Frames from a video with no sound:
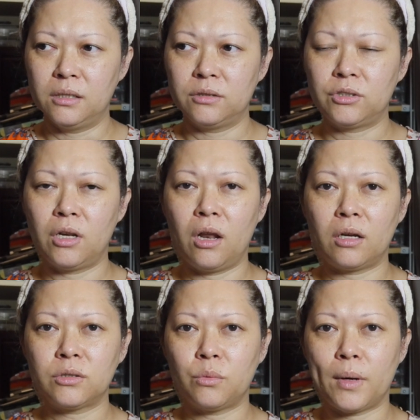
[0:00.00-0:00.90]
She
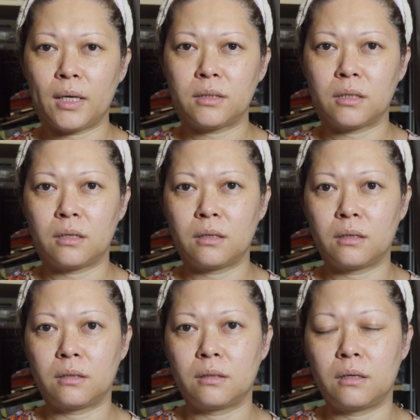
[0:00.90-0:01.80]
lost weight
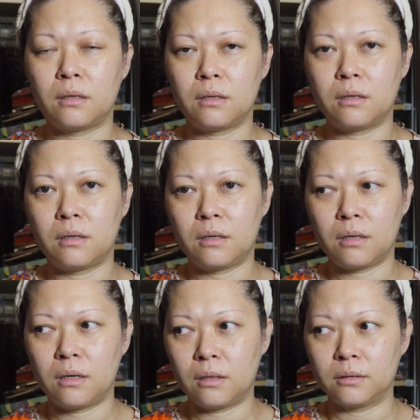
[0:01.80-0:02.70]

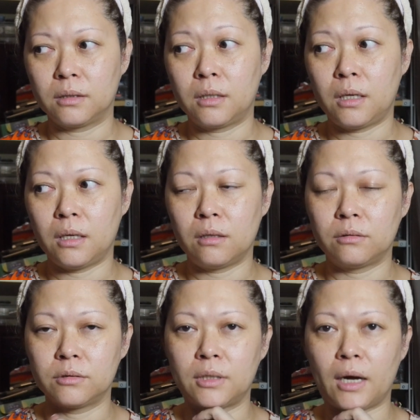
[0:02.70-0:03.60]
on
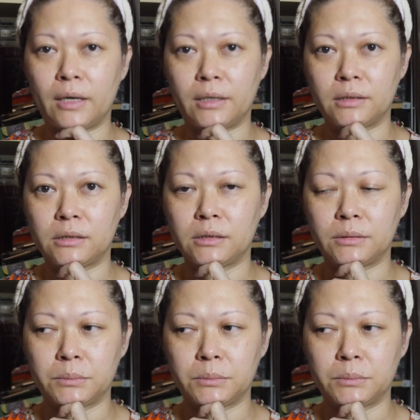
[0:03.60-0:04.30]
keto diet.